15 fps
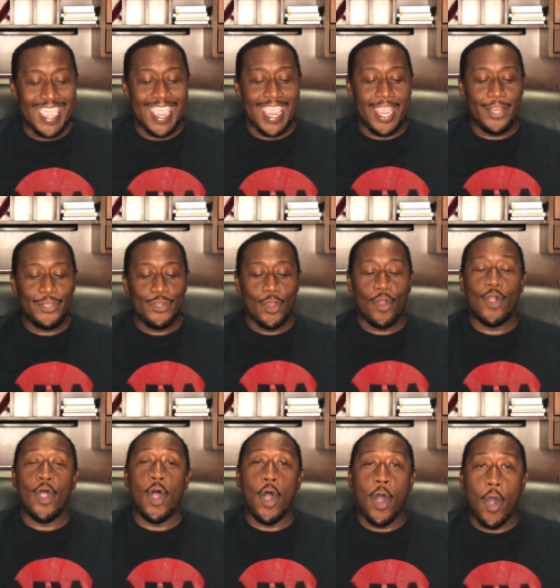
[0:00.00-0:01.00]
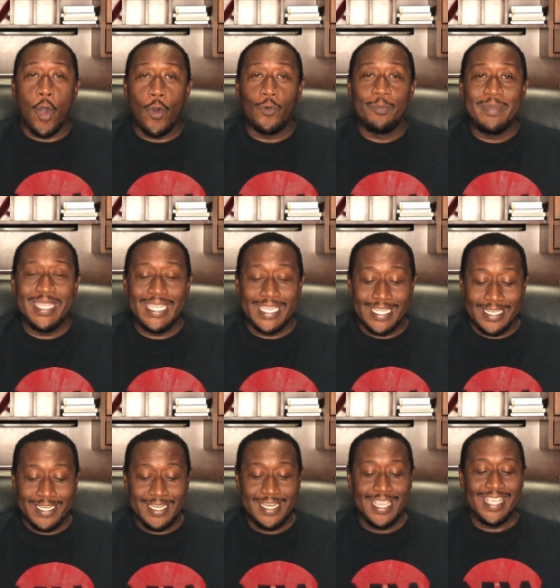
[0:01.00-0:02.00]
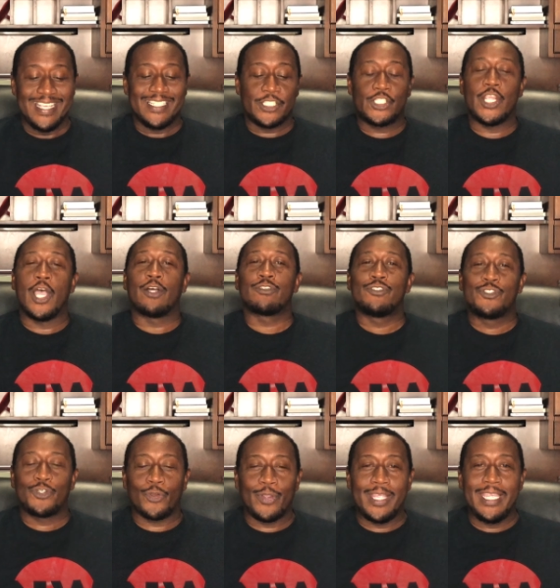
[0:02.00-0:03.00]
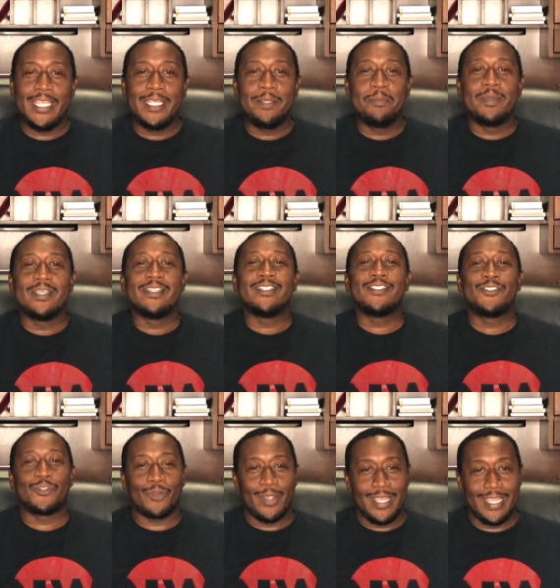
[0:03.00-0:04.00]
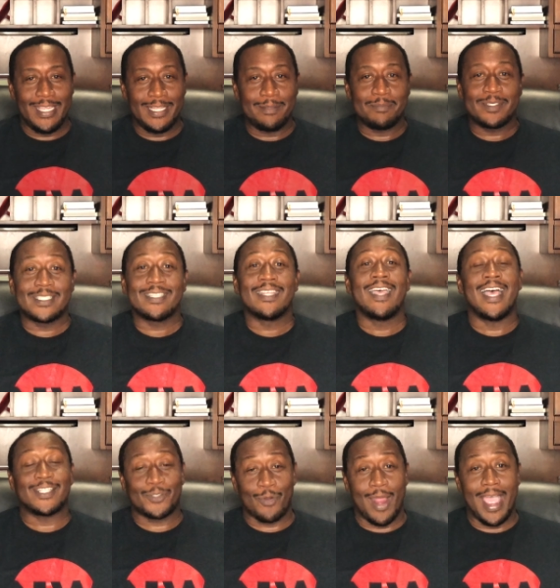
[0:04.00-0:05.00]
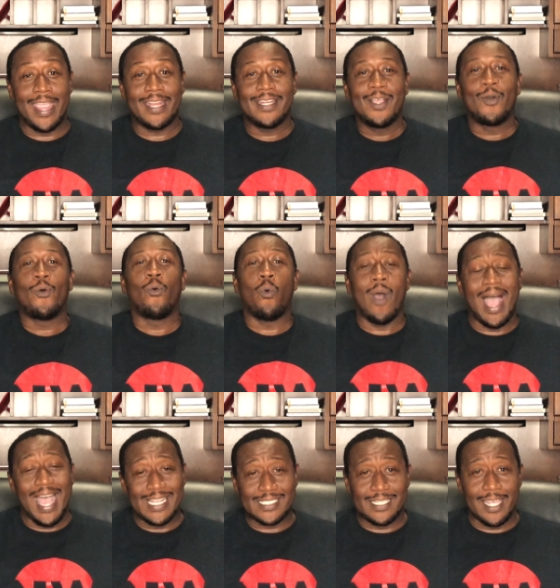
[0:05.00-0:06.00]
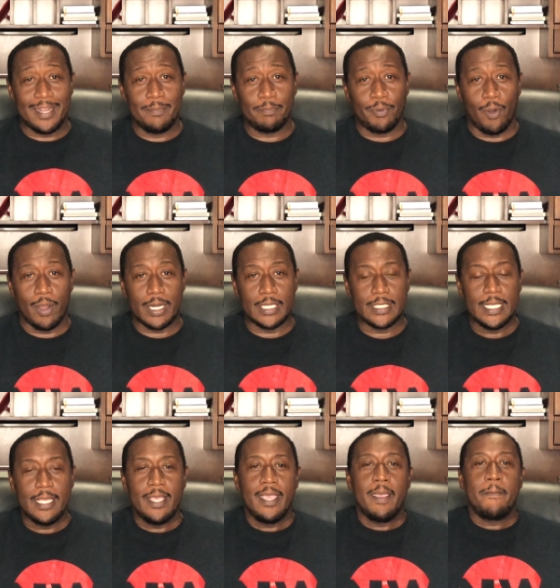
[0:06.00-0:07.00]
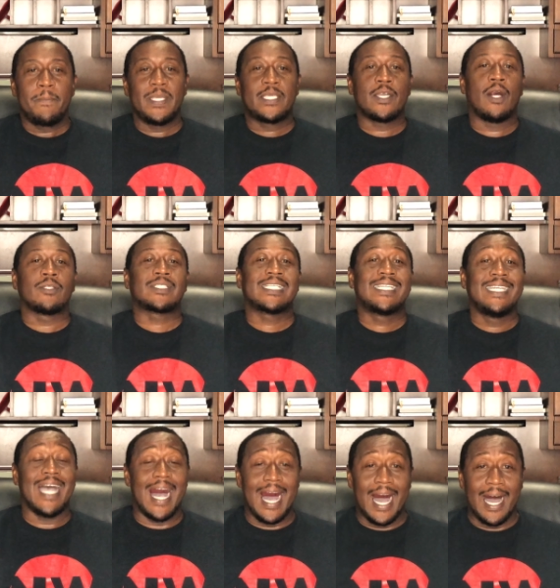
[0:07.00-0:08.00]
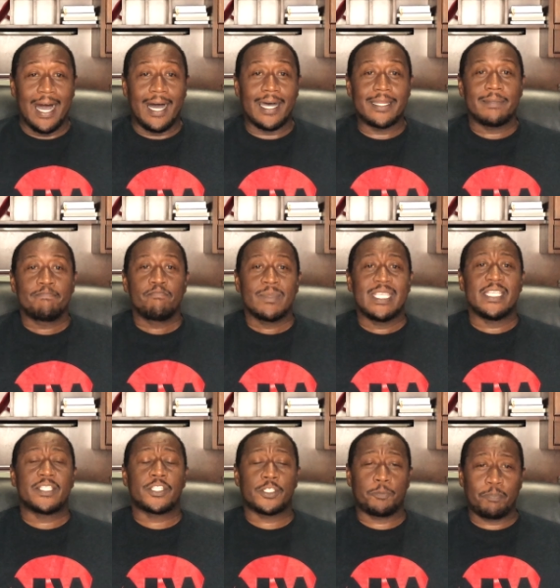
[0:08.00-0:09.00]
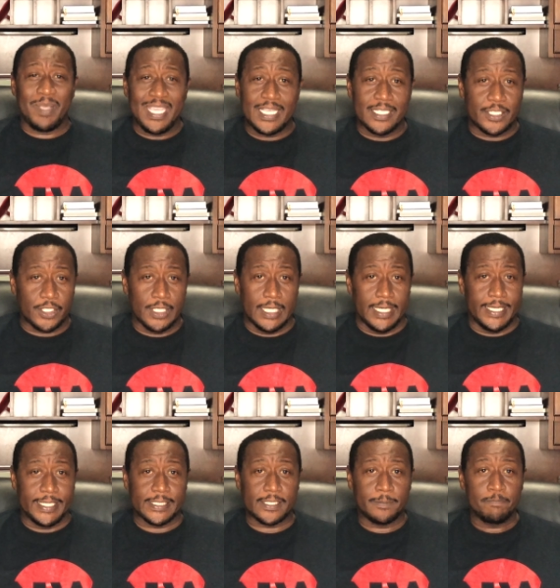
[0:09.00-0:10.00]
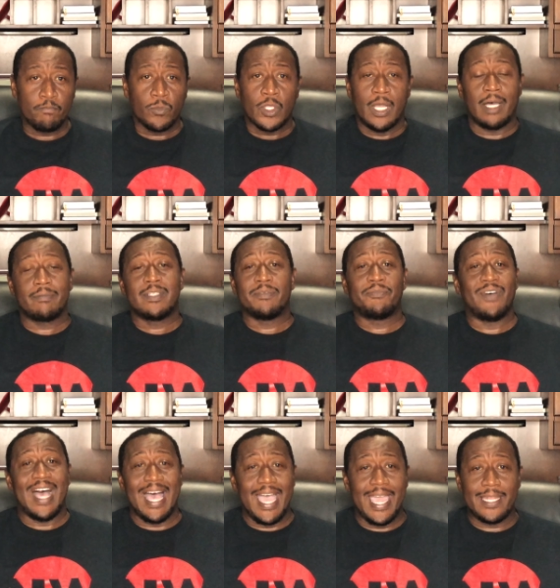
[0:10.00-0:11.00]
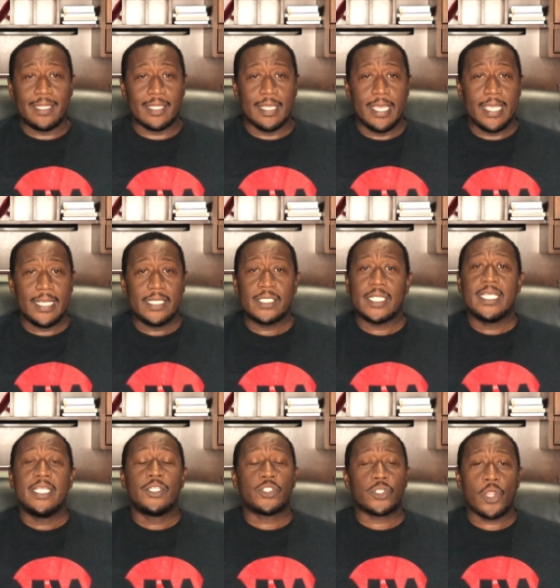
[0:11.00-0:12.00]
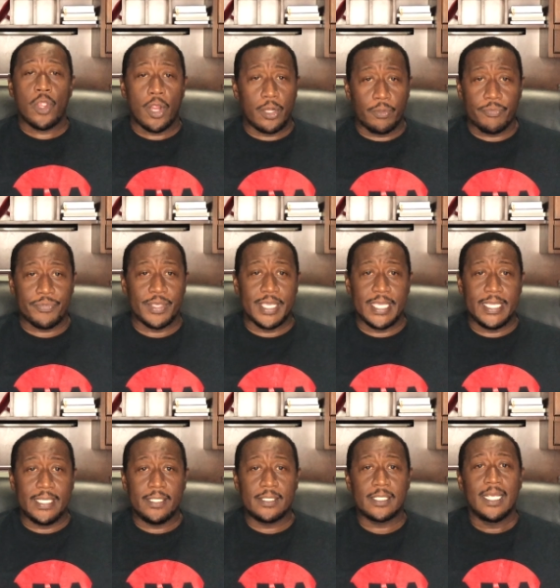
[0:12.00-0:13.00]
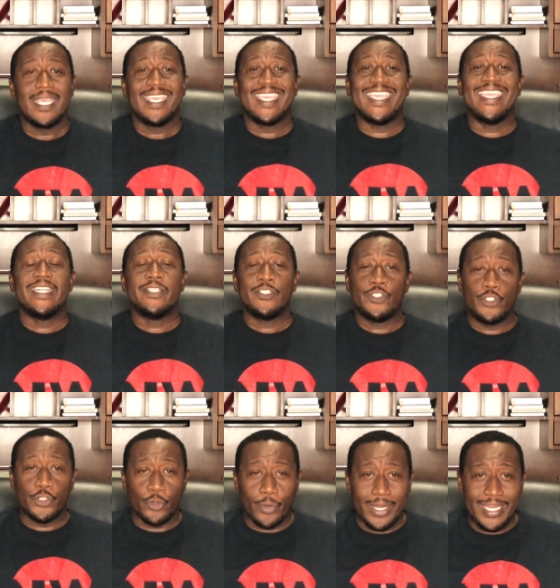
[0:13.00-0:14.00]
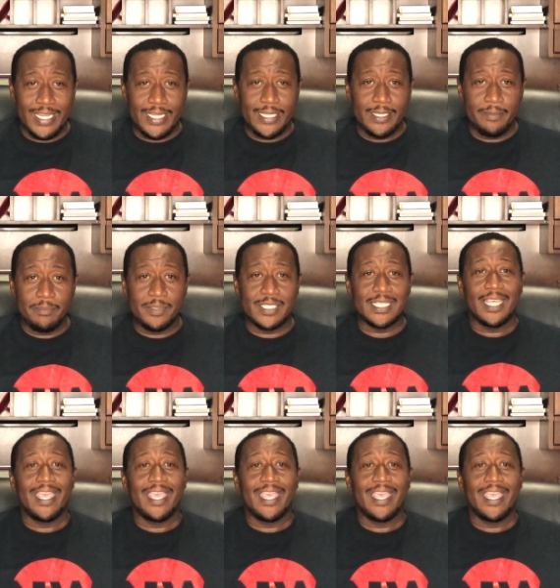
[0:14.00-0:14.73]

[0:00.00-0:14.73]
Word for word: and your old men shall dream dreams. That's right. Why is that important? Because God is speaking to us of divine things, eternal things, in dreams